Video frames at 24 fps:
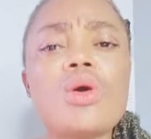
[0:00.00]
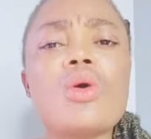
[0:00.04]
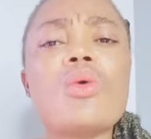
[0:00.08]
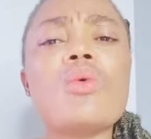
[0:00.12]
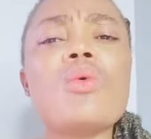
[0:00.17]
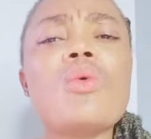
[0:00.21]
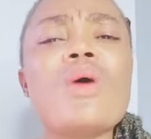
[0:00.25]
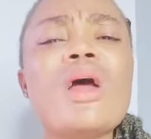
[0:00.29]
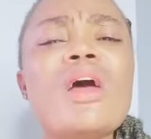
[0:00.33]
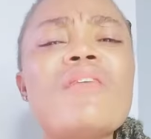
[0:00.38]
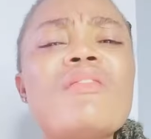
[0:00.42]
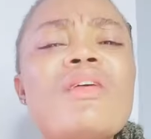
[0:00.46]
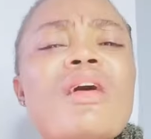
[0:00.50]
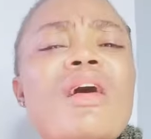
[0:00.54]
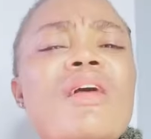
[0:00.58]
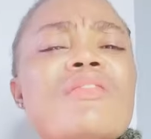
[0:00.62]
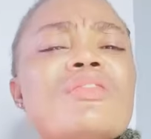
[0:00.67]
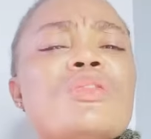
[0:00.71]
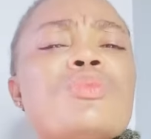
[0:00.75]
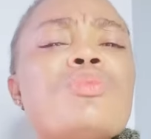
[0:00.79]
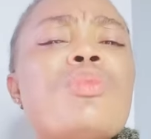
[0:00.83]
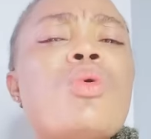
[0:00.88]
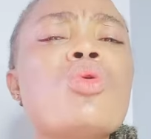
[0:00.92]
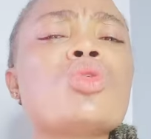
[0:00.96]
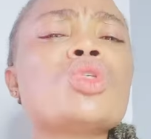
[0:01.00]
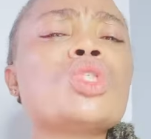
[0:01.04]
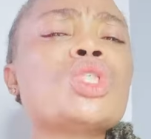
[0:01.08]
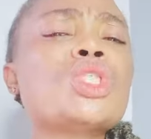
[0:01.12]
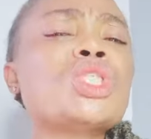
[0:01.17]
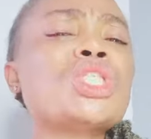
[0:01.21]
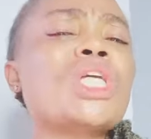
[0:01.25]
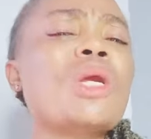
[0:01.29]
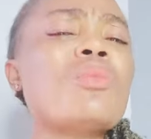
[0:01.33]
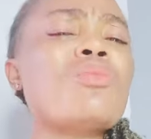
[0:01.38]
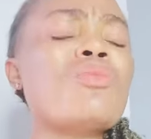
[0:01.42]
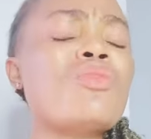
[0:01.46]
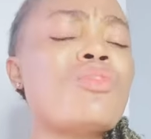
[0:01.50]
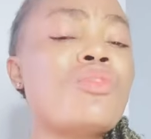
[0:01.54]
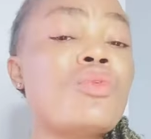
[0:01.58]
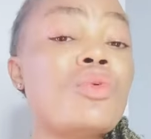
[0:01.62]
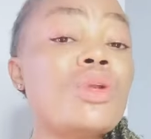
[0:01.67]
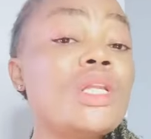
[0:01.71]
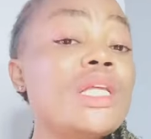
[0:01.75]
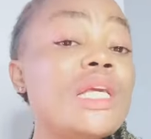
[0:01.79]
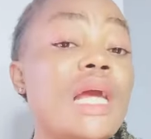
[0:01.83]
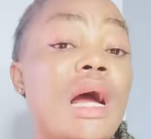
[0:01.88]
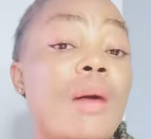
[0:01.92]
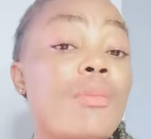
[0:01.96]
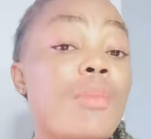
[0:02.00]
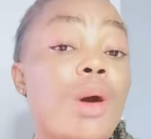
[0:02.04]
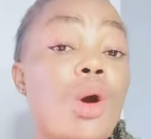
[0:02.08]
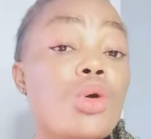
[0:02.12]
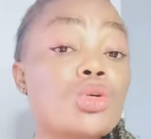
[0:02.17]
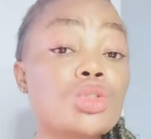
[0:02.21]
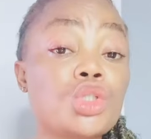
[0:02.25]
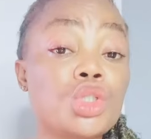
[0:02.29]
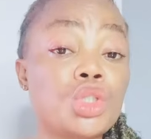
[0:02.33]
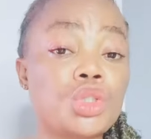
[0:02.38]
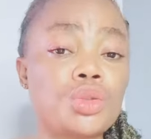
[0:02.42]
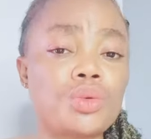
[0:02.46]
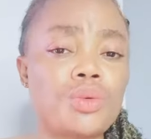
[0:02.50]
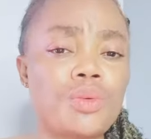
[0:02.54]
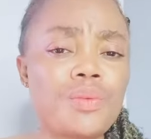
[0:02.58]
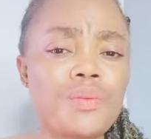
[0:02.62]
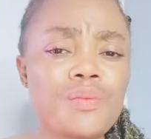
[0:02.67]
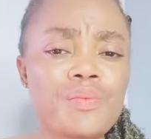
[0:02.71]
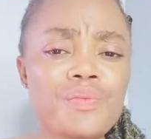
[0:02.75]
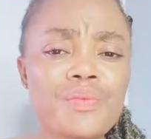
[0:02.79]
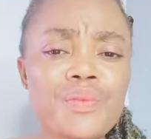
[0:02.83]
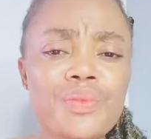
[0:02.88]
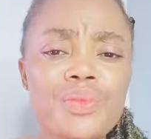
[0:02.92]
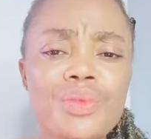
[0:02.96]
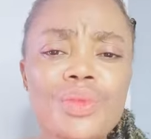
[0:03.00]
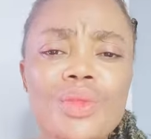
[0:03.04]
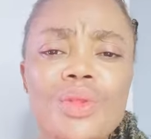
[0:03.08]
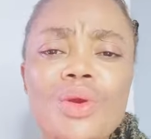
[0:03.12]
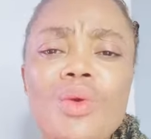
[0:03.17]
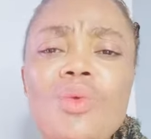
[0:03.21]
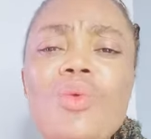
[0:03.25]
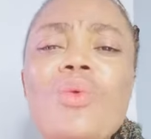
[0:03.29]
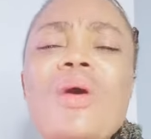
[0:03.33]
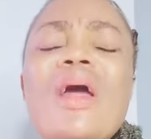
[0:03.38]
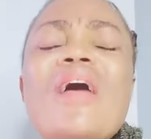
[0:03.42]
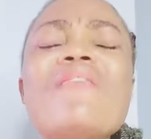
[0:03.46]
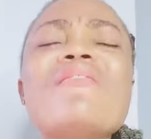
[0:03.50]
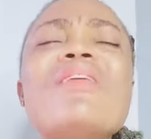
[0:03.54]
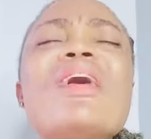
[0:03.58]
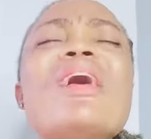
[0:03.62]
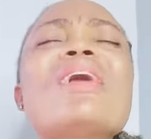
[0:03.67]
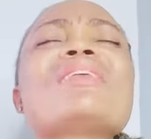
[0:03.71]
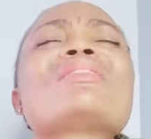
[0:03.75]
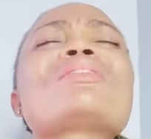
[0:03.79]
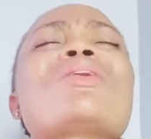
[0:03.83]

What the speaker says: Whoever has spoke shamefully about you, whoever has